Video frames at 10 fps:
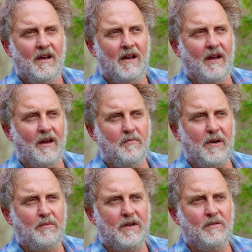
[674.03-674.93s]

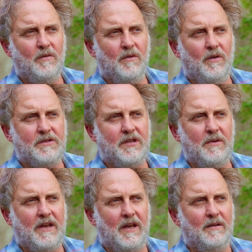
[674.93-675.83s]
But what also
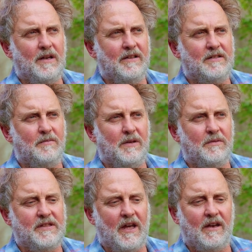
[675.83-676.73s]
became clear to me
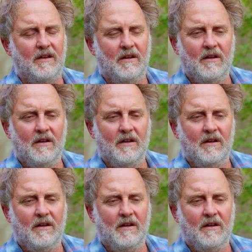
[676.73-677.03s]
was that